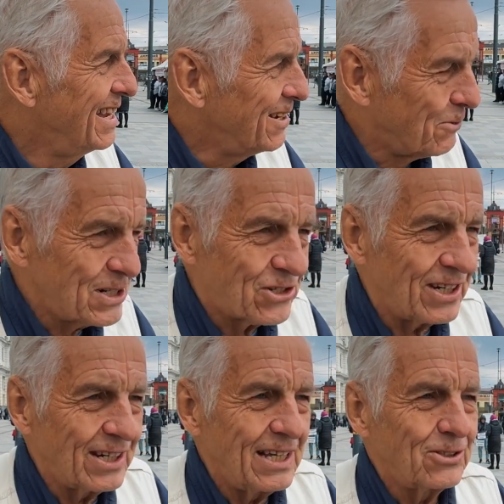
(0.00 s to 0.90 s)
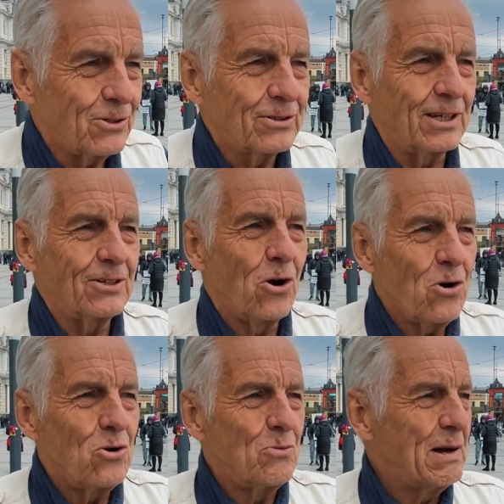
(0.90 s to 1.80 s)
watching and talking
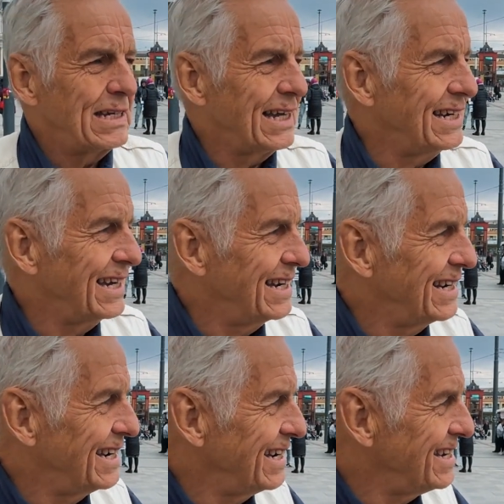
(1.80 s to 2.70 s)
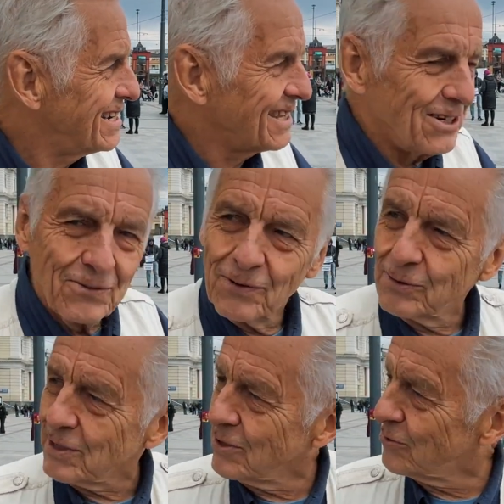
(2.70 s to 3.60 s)
home, and instead of
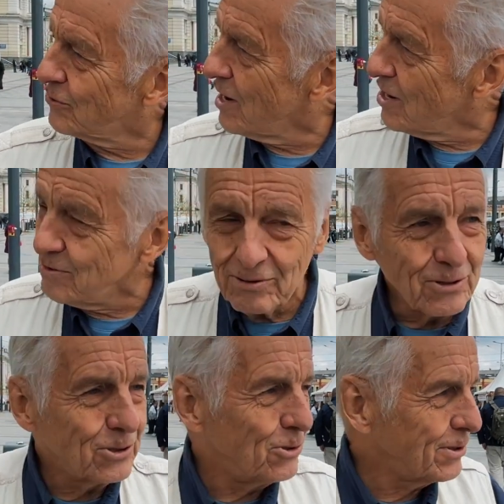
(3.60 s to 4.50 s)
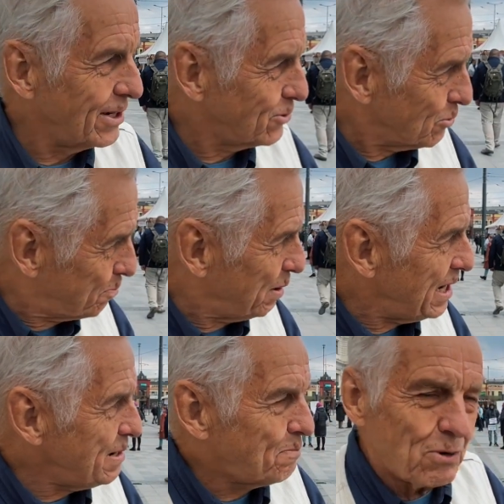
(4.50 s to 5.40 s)
looking around or talking to
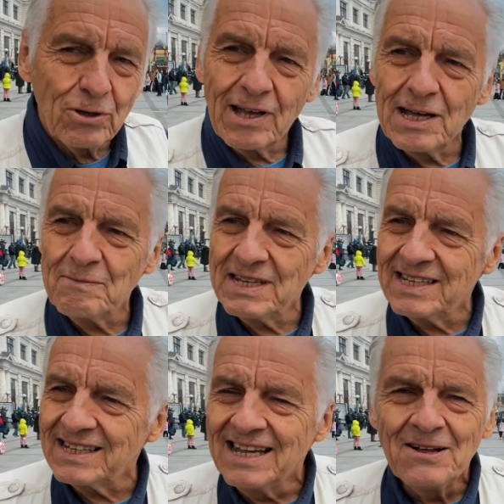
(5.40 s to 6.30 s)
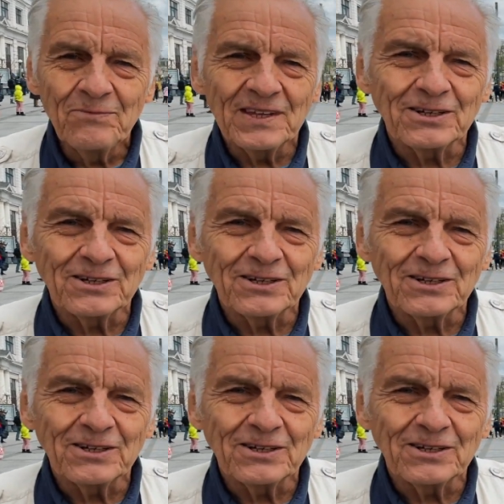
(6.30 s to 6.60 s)
people, I mean, they